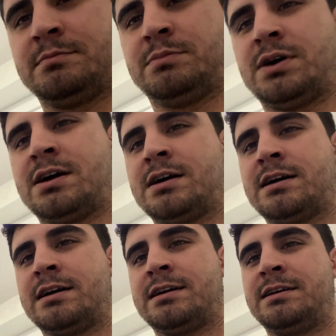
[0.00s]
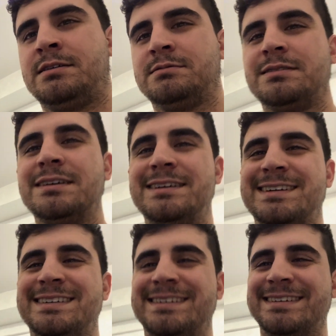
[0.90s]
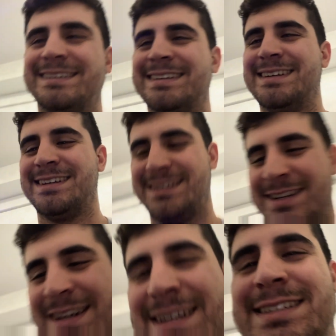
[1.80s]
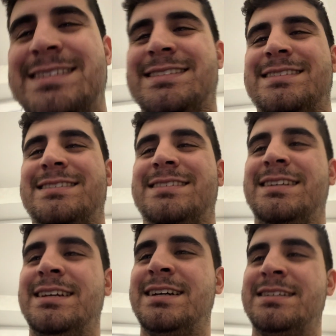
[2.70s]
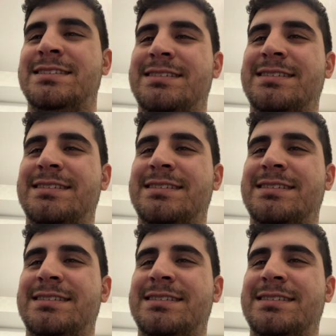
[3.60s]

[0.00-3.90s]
Bye. All right. See you guys.